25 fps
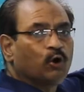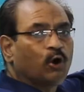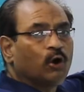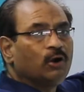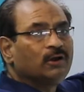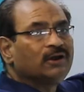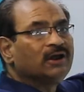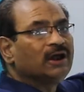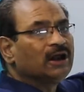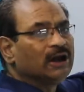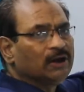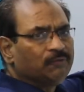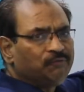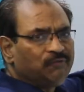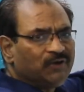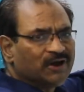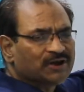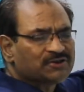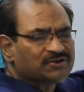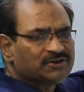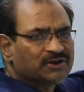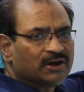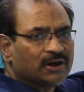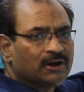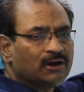called
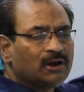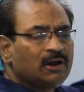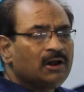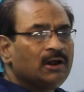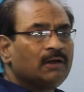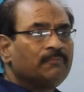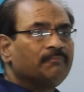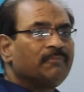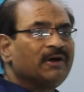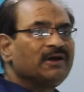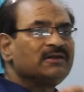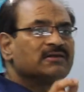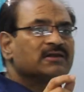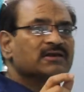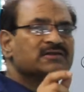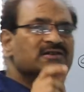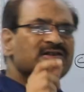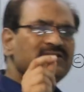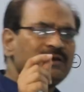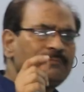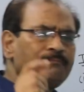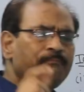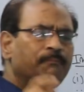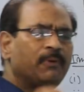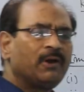reflection by the
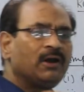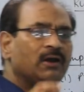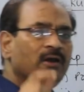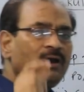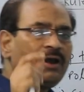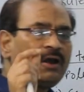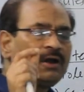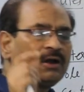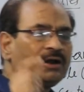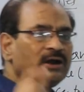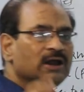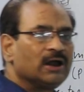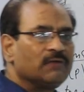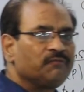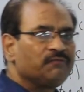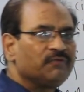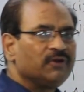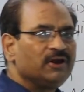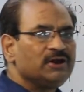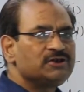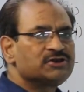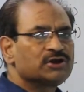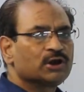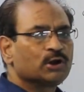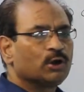simple
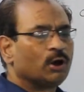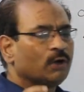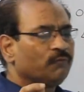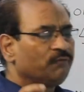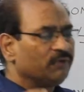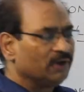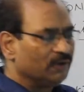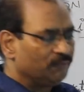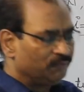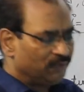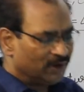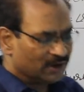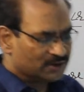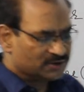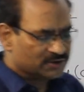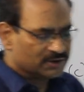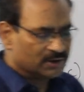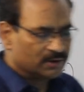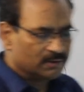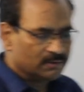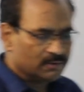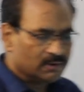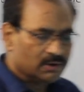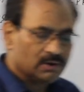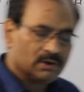definition of
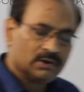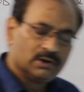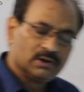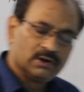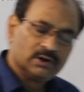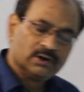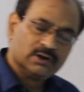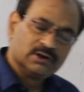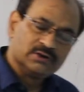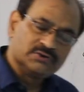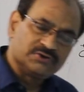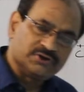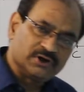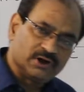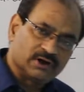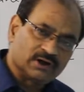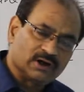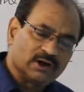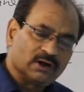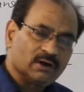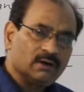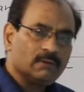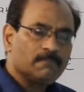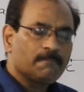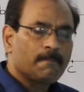reflection.
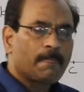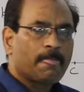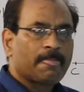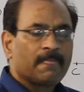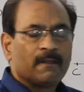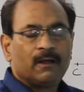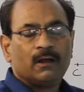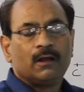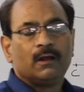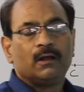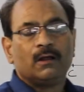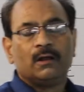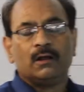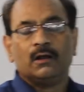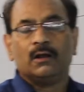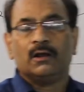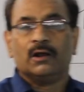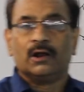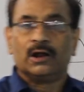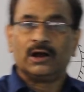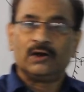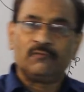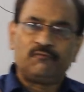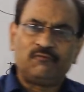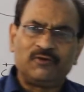Children,
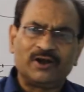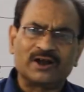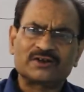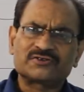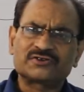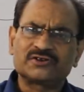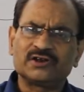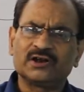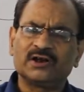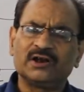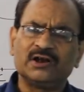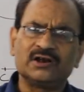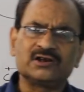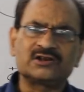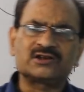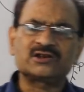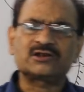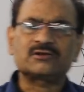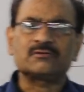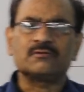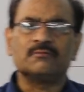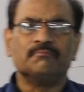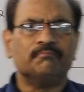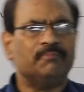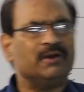reflection
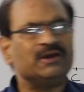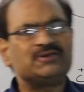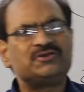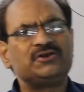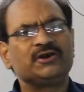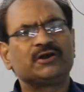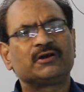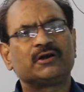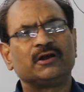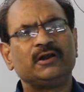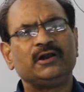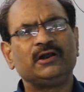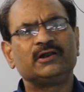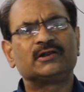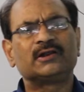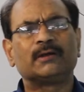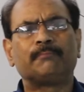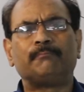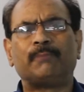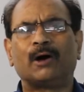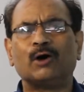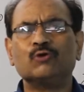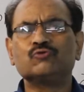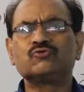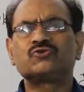is basically the
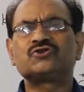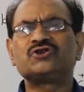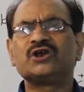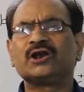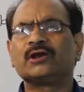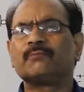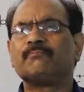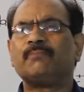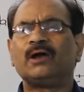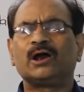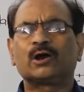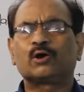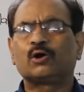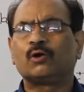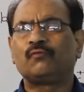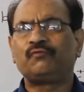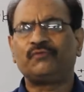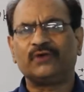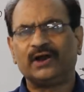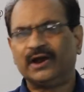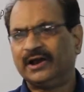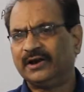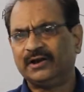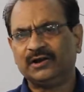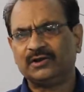bouncing back
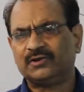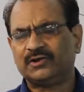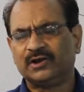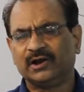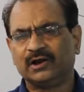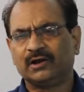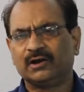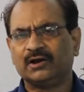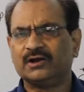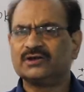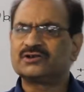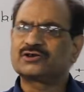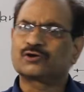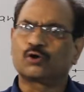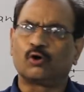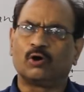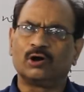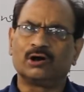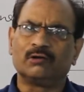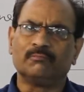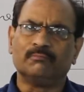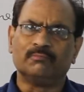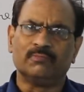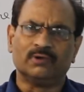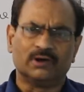of anything is
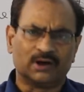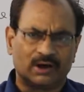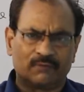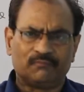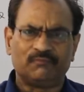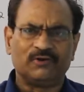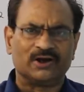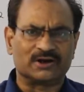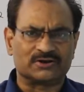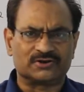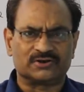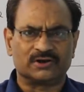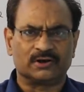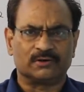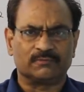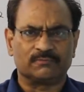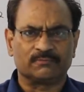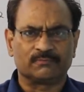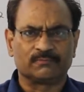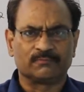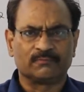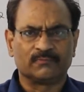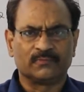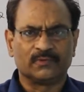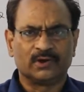called reflection.
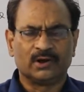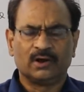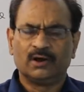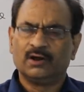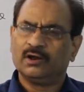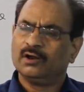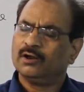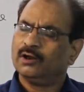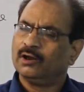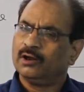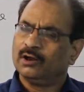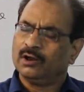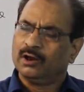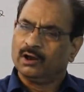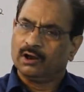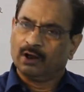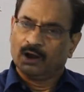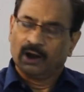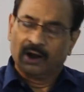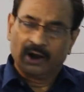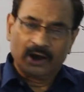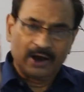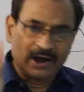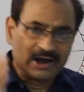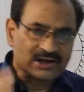
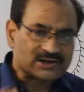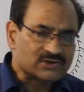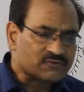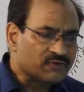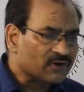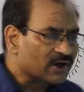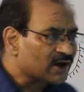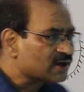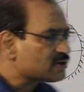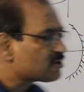As far